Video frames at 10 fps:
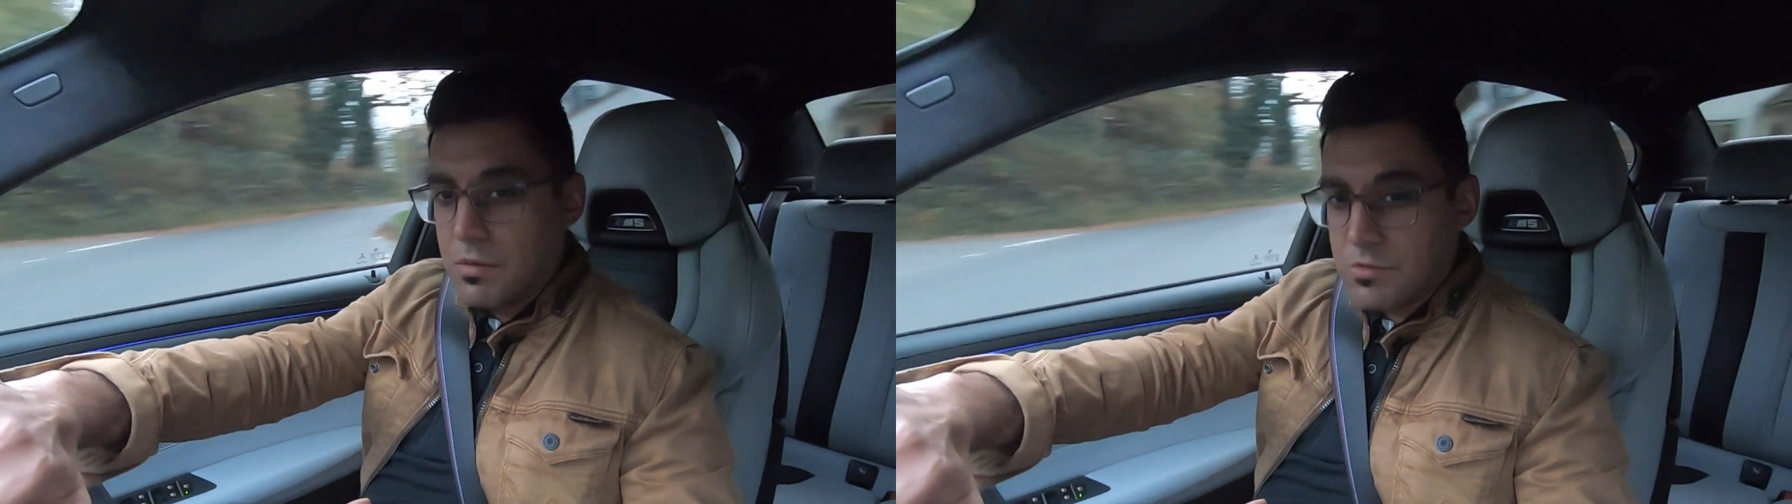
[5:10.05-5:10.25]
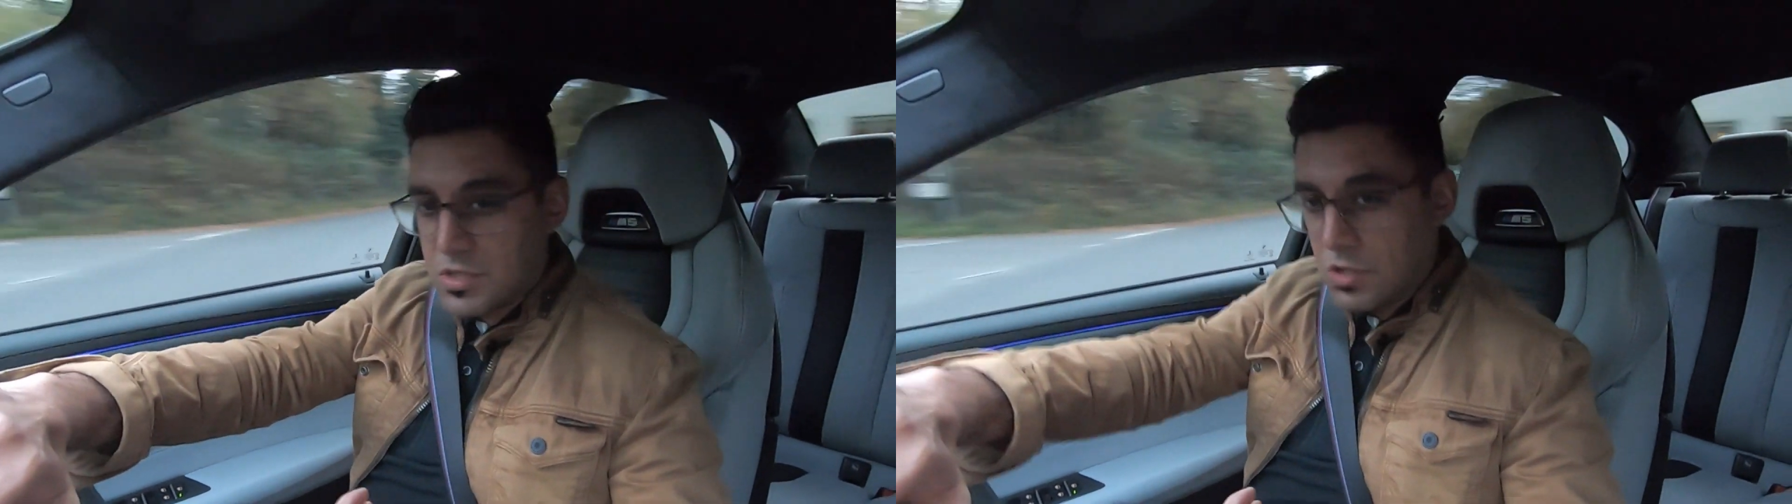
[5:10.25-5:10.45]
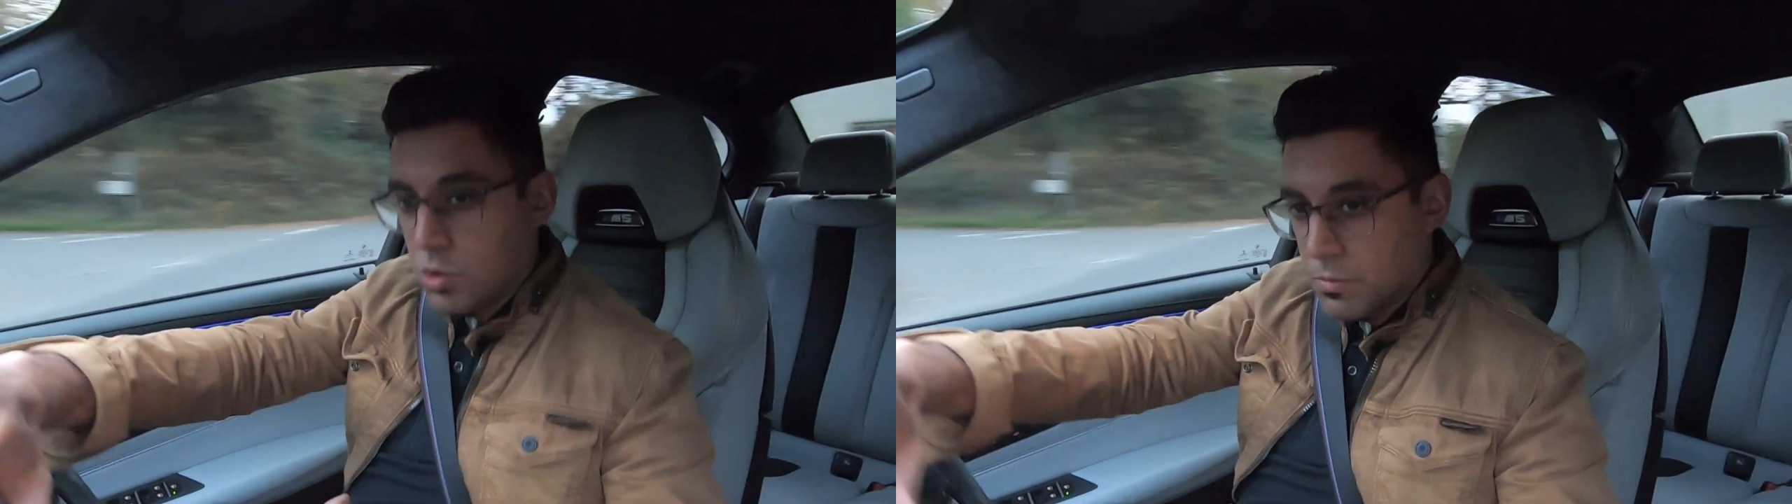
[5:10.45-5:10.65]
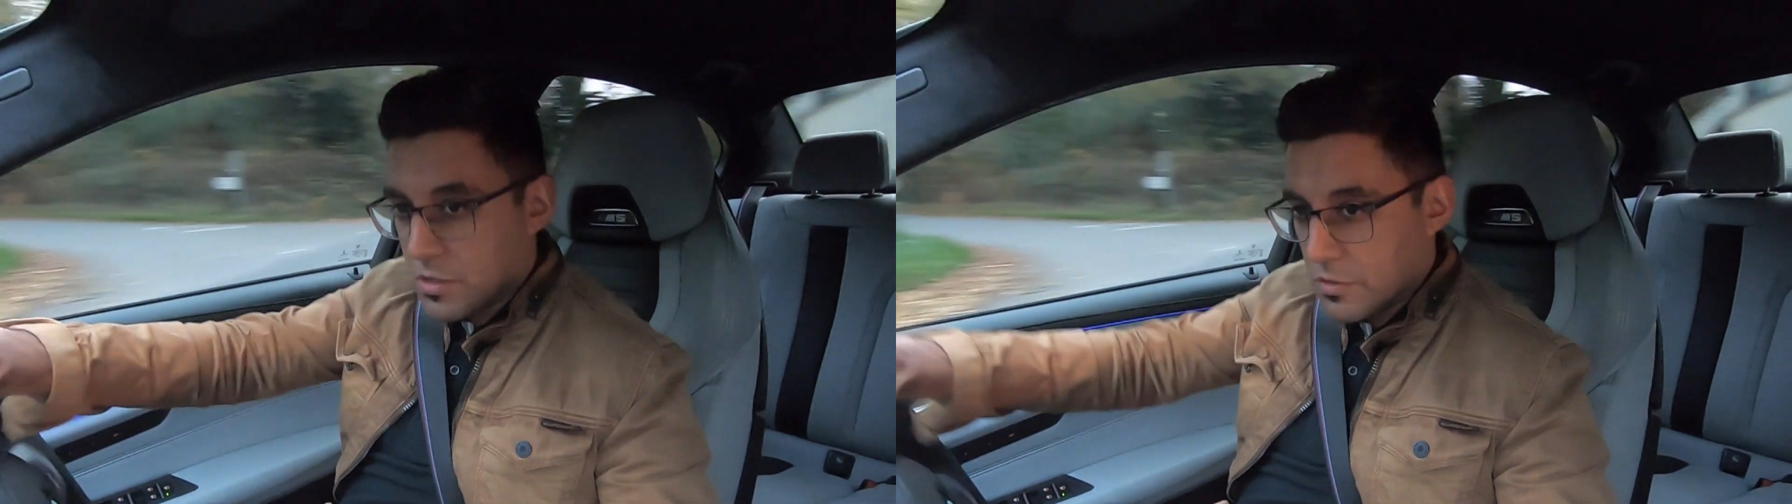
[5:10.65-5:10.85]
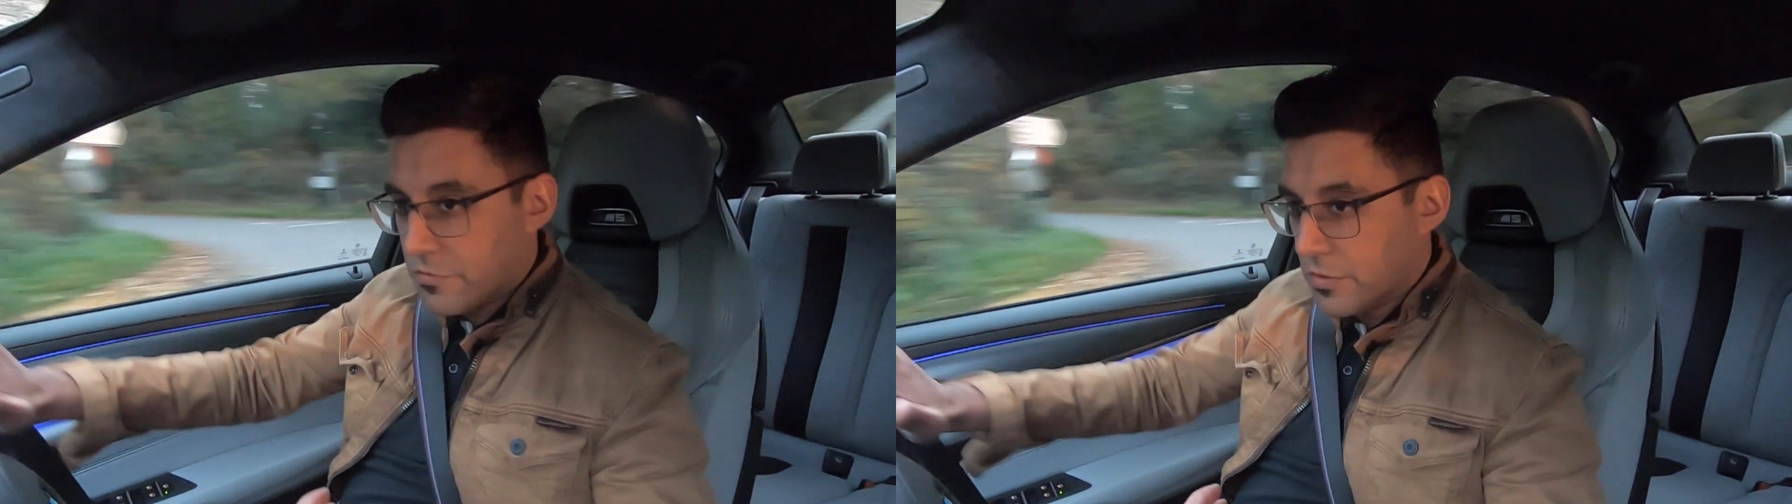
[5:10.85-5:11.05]
I'm just in normal
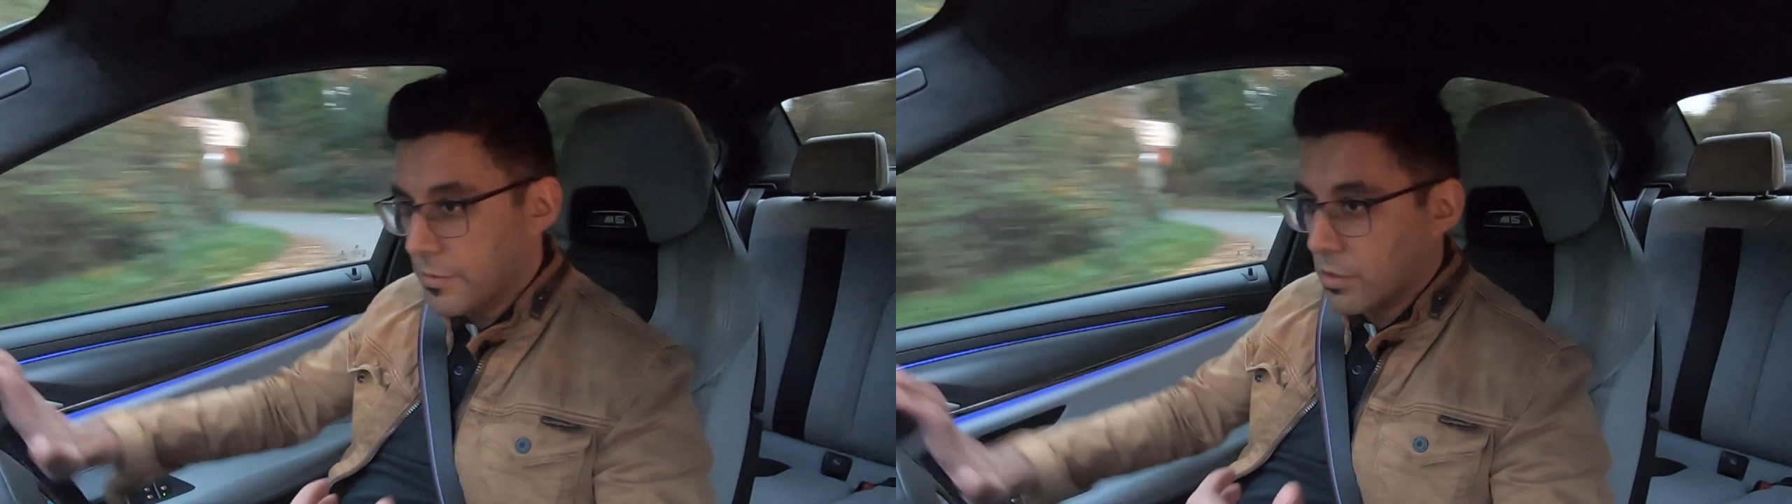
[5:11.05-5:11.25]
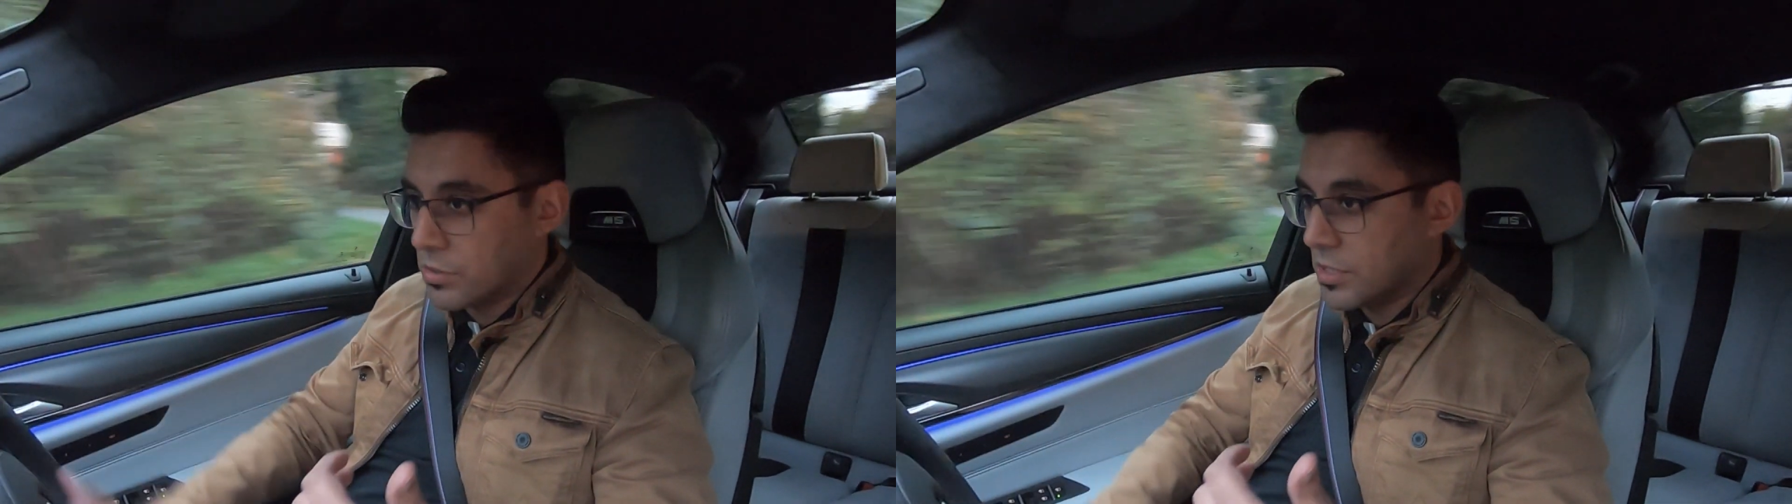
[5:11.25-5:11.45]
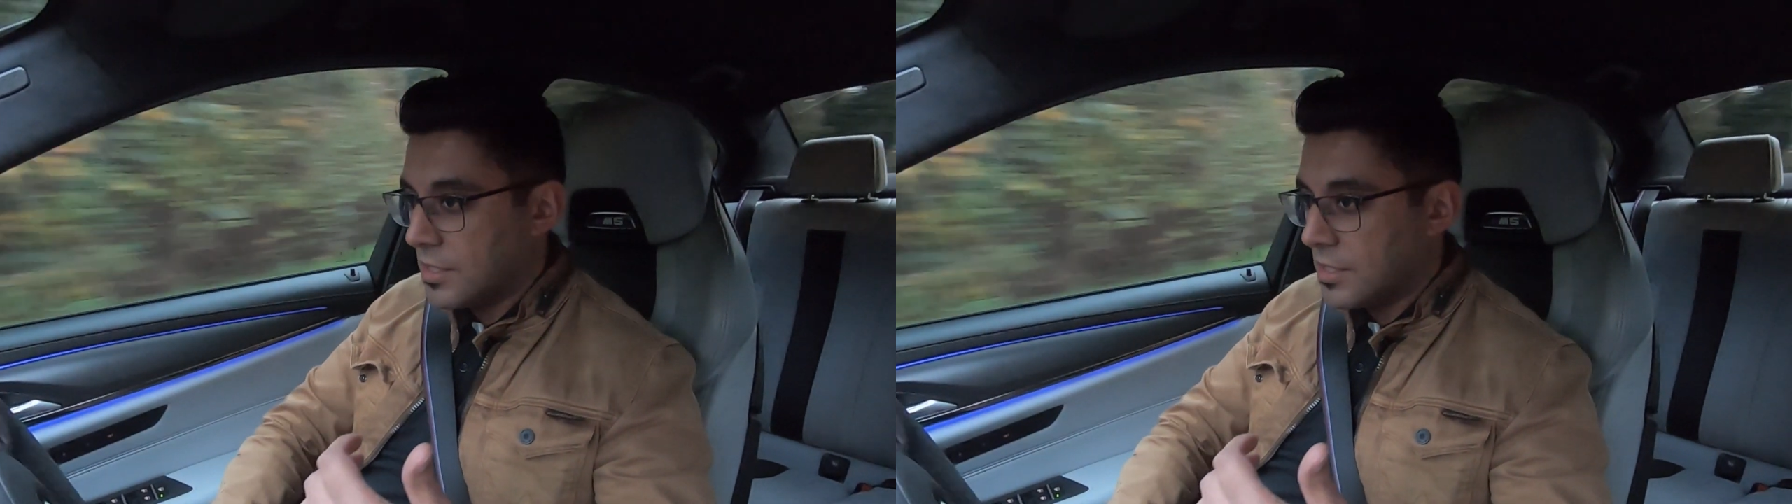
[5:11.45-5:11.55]
comfort mode.